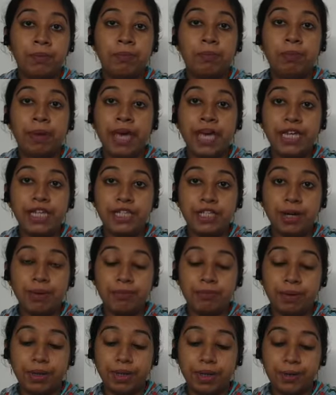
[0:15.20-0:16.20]
Page
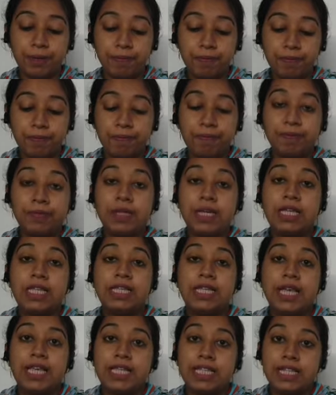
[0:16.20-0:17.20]
number
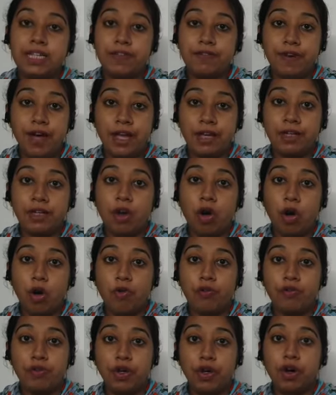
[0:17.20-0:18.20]
61
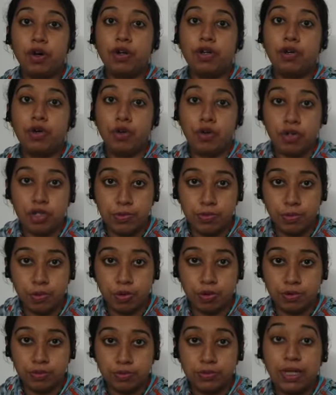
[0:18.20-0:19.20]
of your course
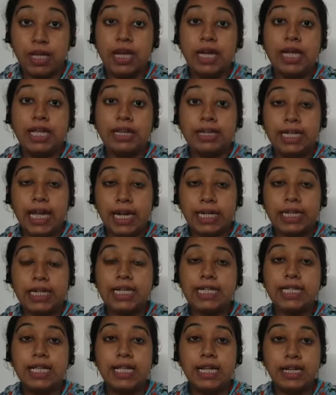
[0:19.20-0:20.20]
book, that
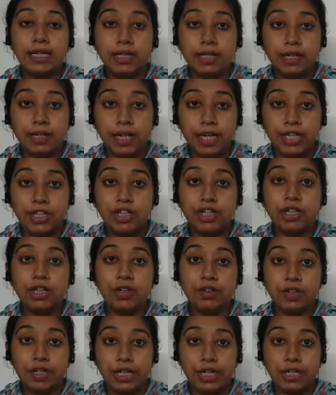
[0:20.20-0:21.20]
is
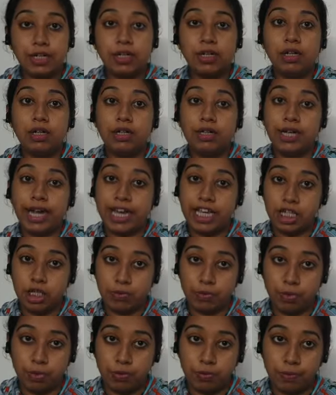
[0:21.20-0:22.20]
Literature Reader
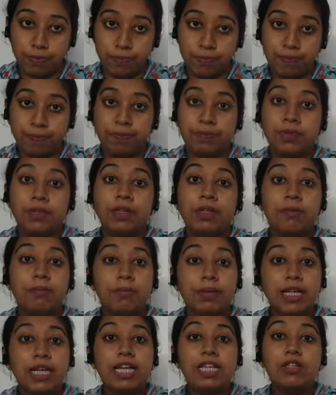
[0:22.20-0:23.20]
textbook.
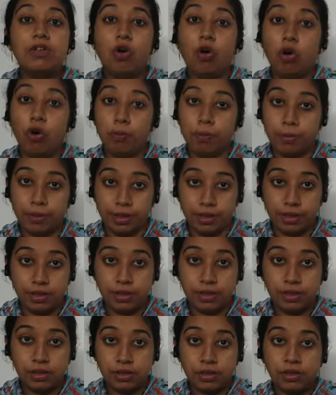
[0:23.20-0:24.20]
Please
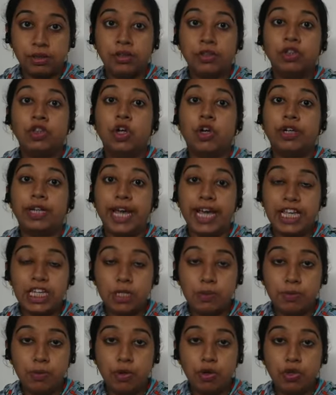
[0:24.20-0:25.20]
open your
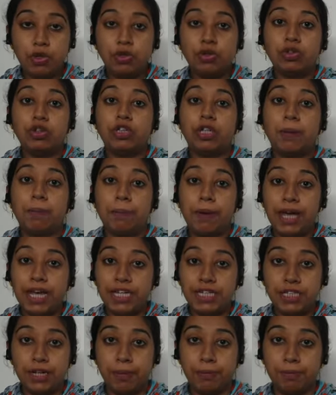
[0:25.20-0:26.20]
textbook to the
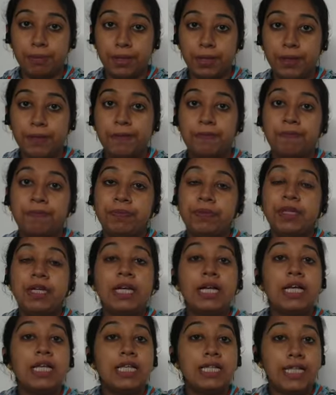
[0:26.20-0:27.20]
page number
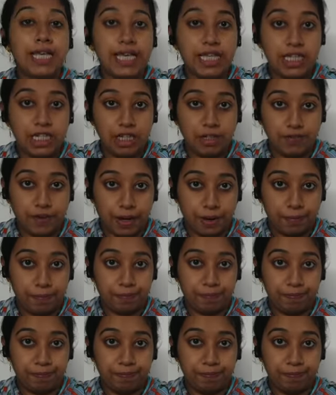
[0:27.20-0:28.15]
61.